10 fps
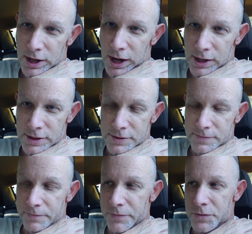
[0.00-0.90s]
and
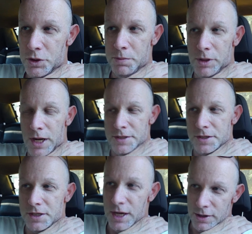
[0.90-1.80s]

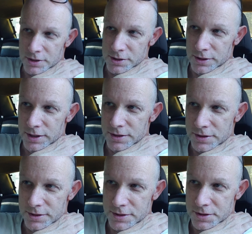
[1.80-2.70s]
Duplass's character is
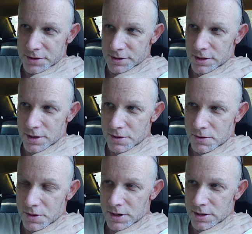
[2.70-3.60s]
this you
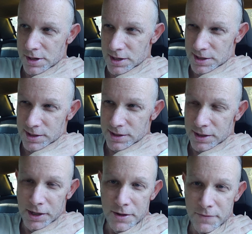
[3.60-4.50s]
know uh,
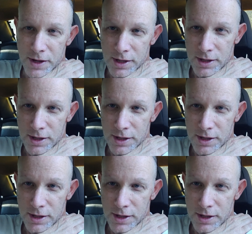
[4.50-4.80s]
kind of